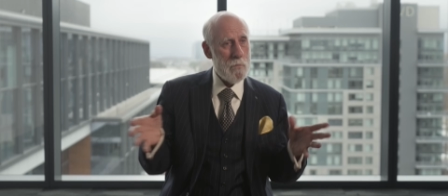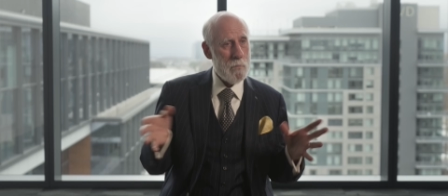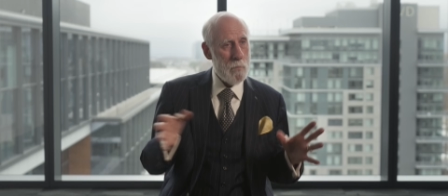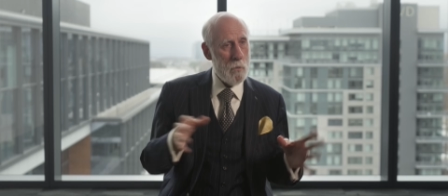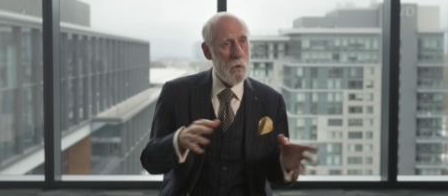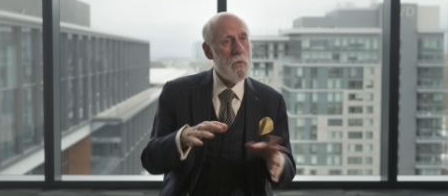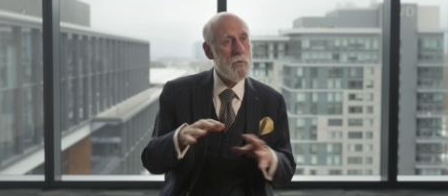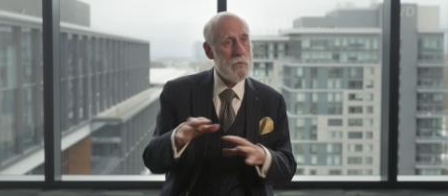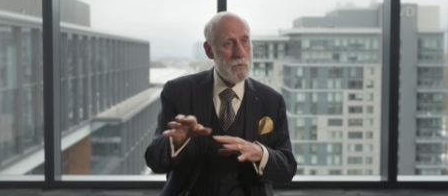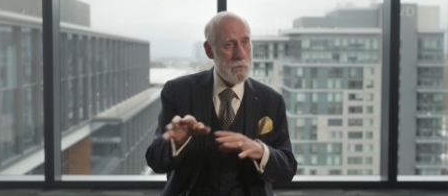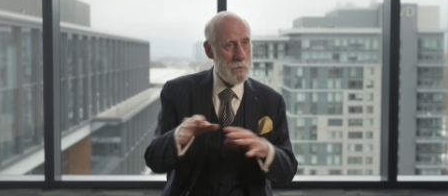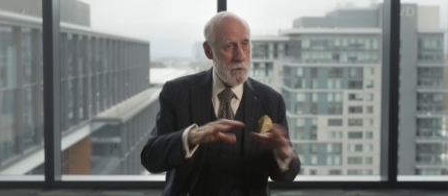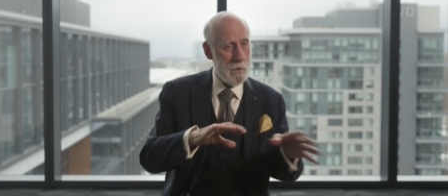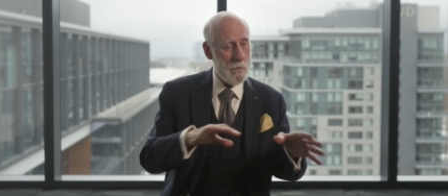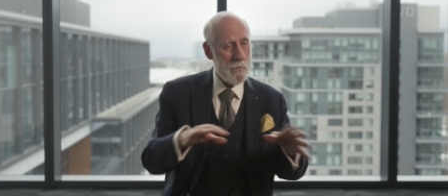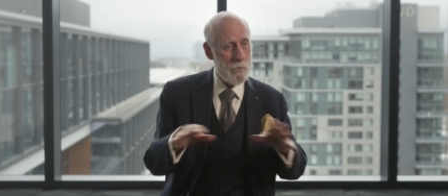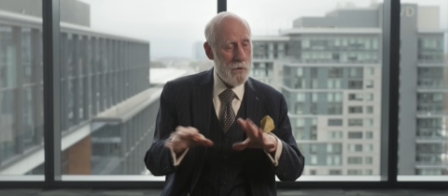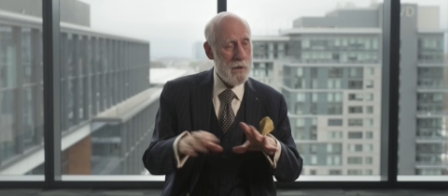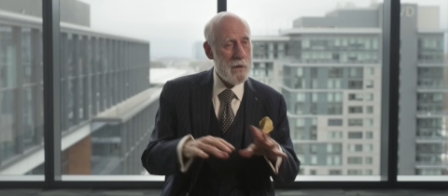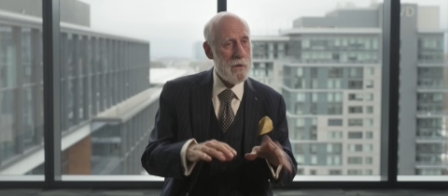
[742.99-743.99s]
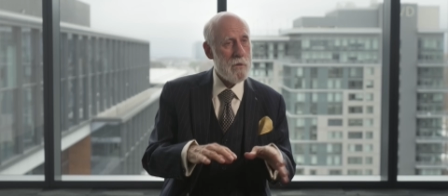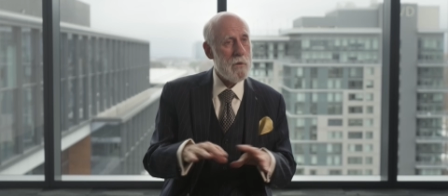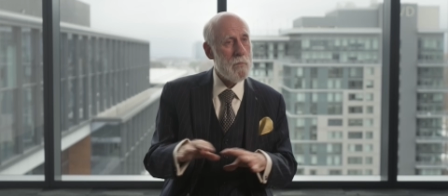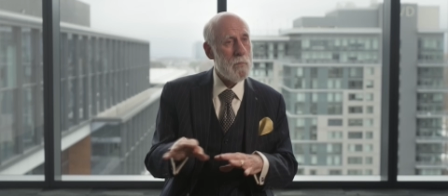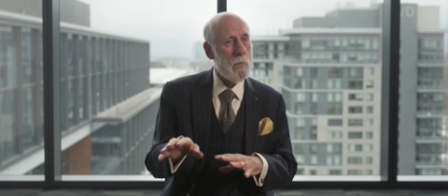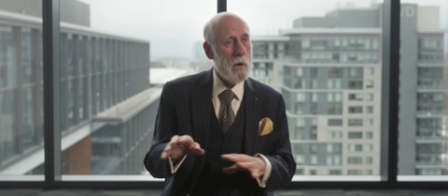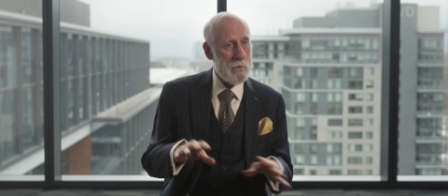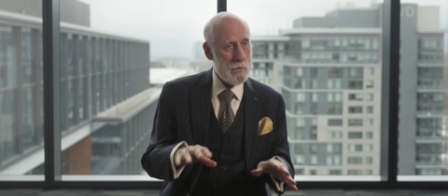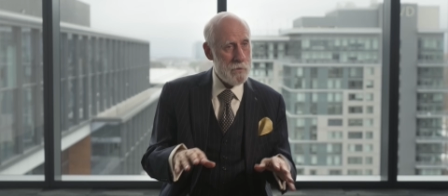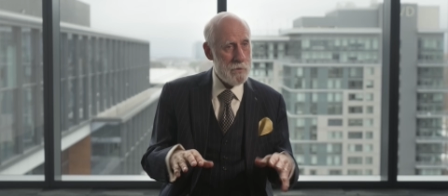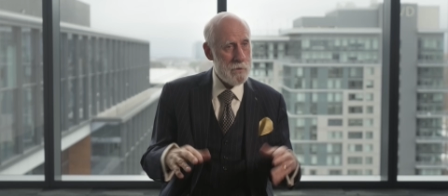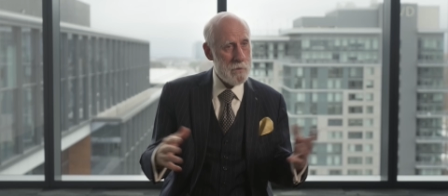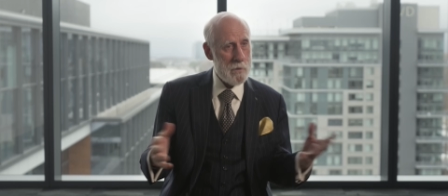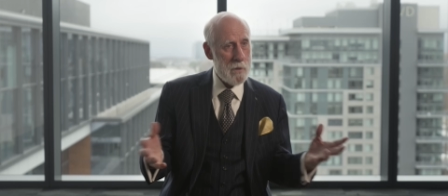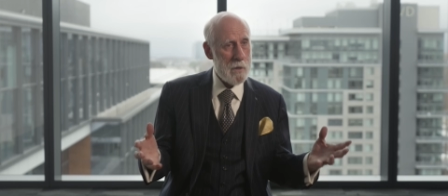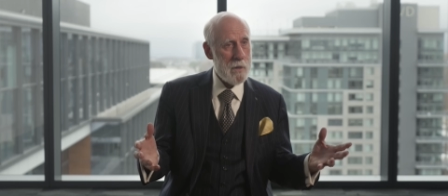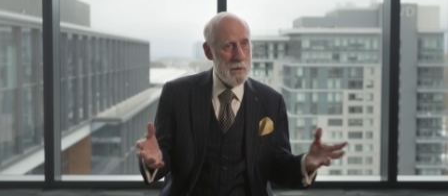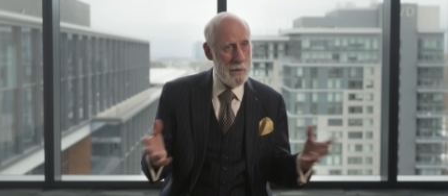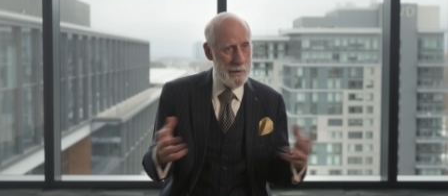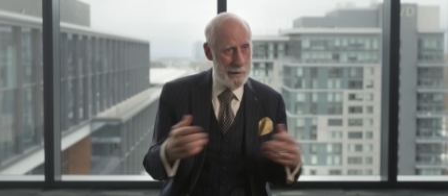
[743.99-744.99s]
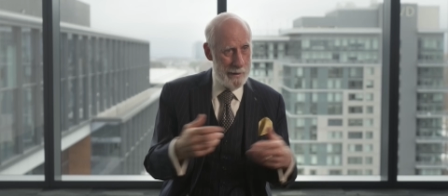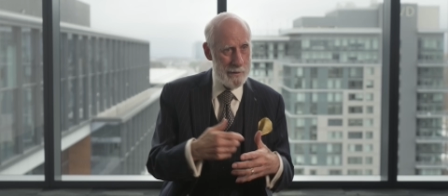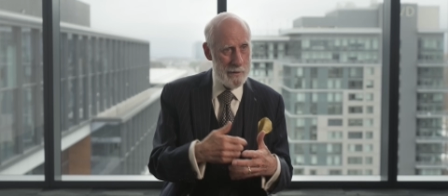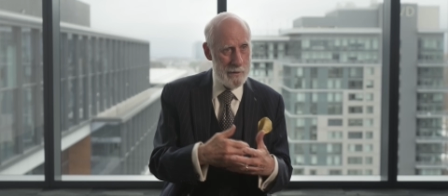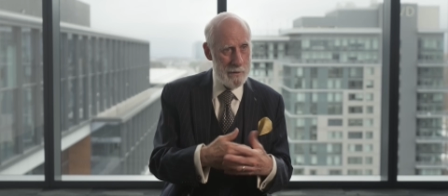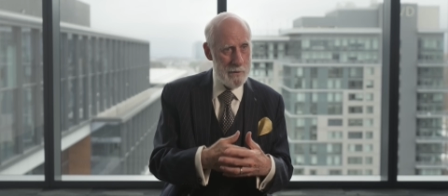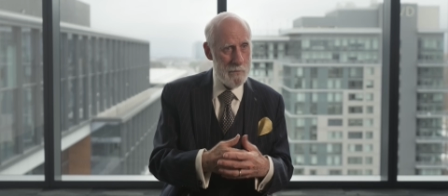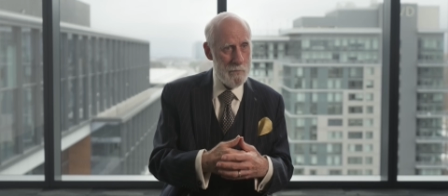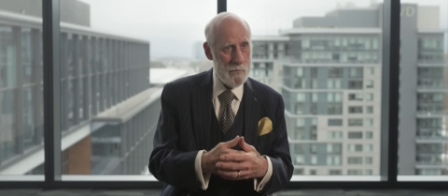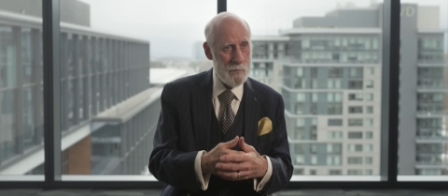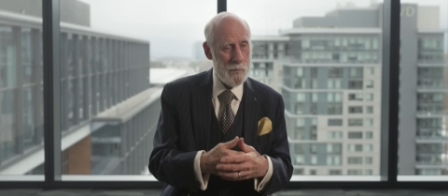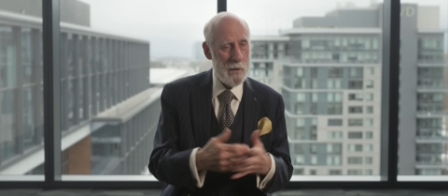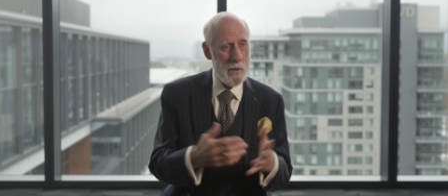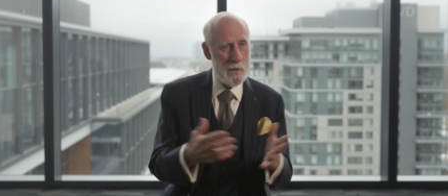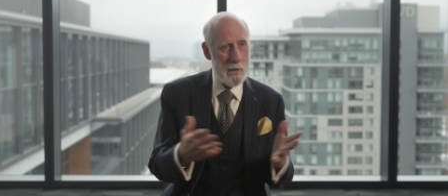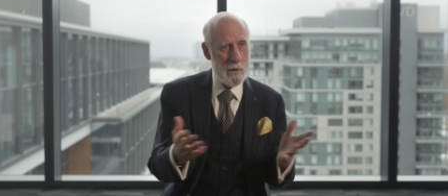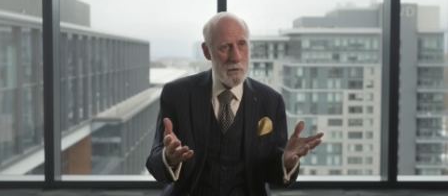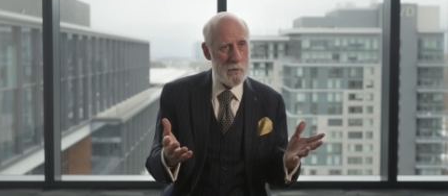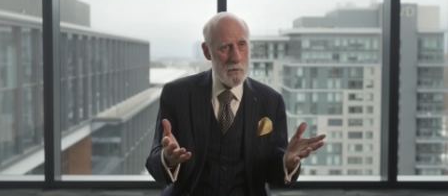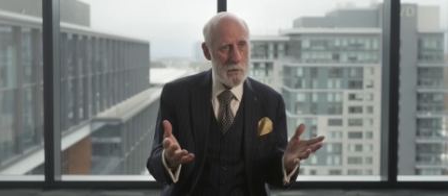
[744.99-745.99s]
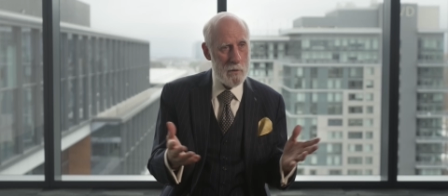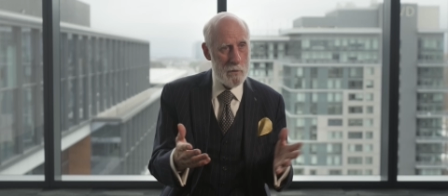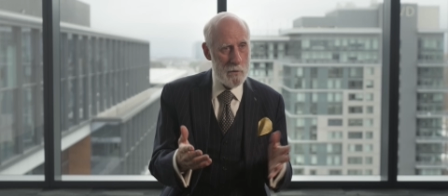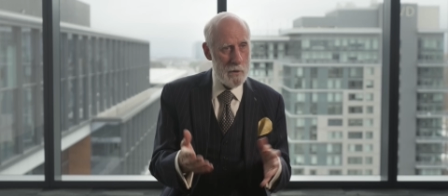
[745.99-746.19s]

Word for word: motion, you know, things in motion connected uh,